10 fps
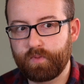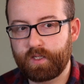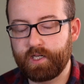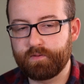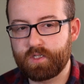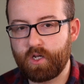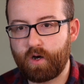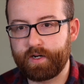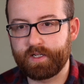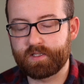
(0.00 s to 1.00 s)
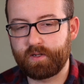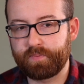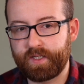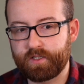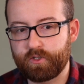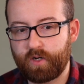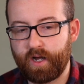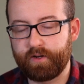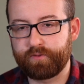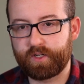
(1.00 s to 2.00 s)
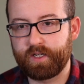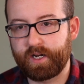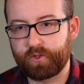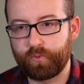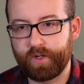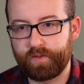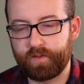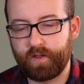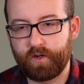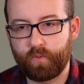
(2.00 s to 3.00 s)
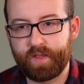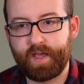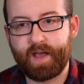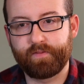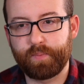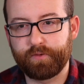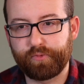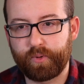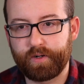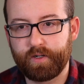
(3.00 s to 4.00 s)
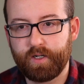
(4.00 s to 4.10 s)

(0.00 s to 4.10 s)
gives the audience something to kind of connect with in a way they haven't before.